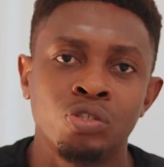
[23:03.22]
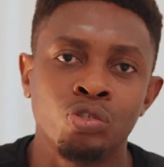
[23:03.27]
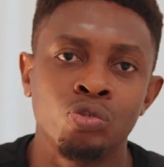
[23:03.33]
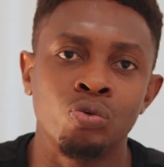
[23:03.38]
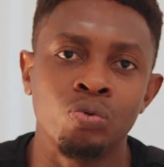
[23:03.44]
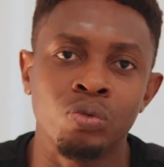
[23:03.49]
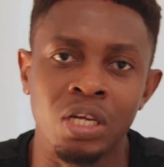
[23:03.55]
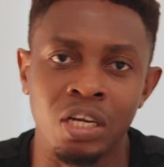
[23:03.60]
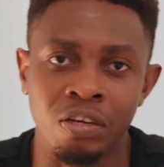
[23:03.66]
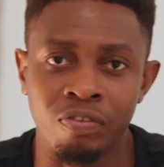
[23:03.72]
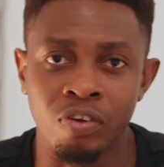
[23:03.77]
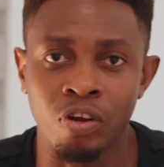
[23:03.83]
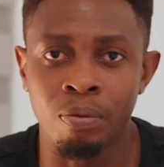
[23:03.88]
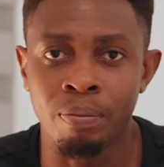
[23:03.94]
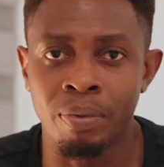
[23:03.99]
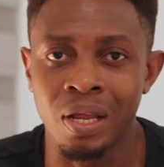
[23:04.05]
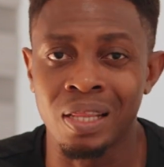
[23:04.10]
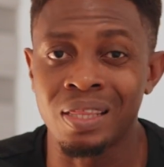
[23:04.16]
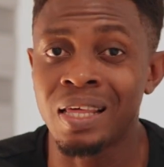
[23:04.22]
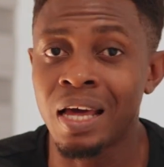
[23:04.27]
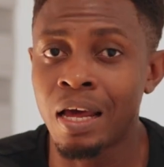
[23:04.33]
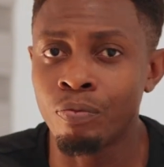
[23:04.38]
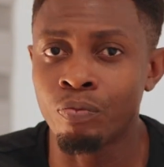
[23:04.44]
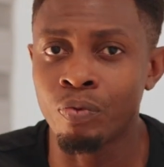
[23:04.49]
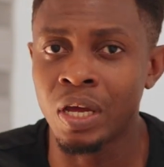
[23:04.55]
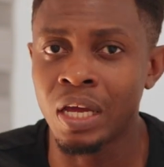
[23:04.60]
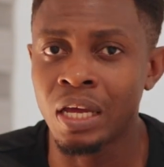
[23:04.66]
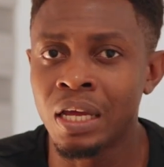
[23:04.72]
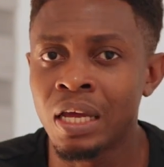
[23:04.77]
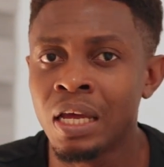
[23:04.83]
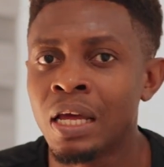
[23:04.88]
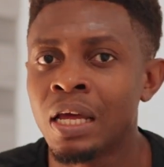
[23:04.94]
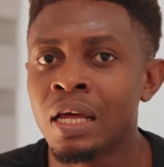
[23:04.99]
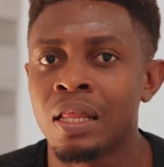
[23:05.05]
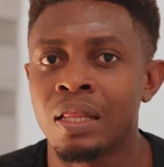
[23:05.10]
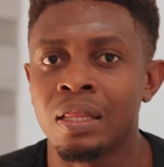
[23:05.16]
to the developer. That way,
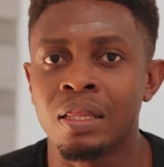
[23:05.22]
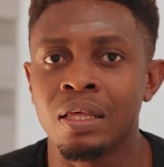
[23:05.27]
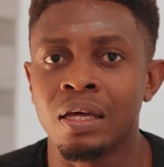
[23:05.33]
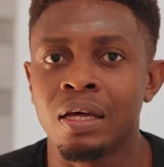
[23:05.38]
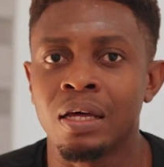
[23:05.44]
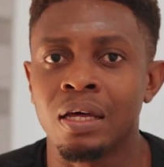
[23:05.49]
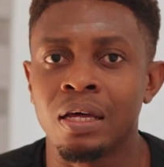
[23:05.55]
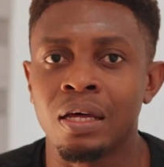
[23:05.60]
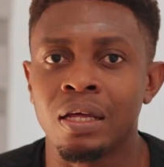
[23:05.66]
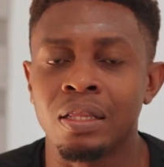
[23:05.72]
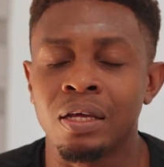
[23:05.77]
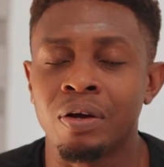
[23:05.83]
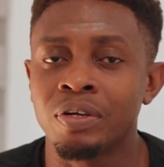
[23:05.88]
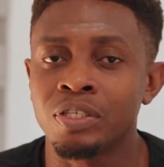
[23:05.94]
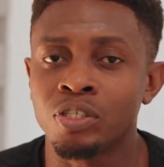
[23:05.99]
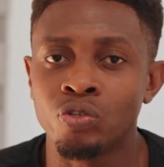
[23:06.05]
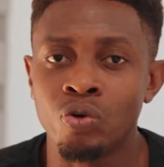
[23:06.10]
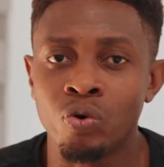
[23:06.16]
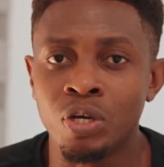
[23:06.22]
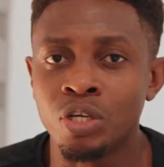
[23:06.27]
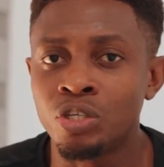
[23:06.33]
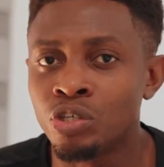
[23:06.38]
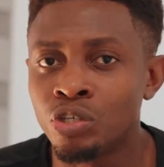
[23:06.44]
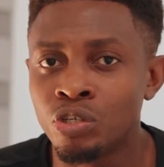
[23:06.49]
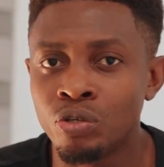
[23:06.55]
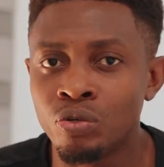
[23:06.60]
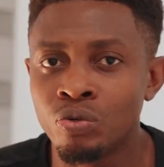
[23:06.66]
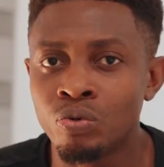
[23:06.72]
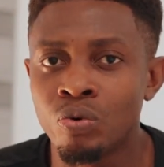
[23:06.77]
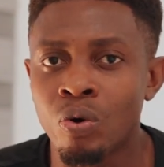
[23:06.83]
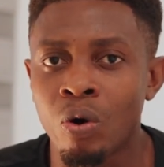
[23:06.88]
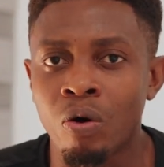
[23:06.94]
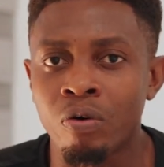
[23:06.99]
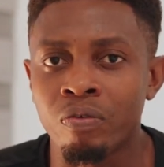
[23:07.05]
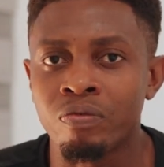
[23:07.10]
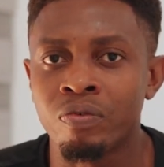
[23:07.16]
there is no issue
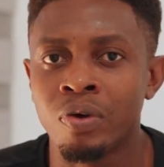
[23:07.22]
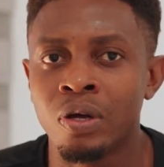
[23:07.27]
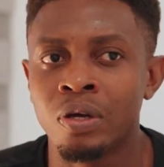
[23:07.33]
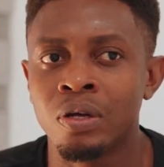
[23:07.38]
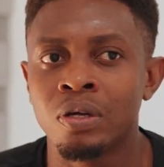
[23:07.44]
of